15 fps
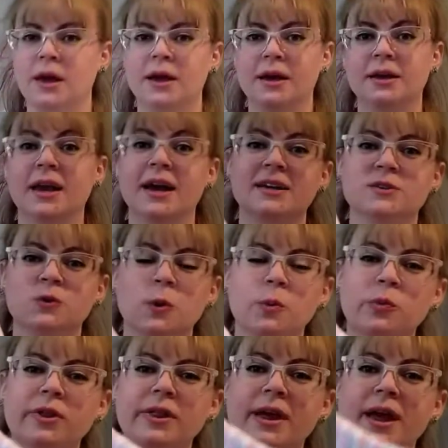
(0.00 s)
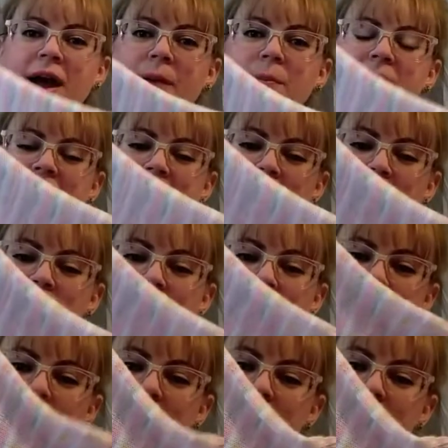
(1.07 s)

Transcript: Yeah, so I'm really happy with how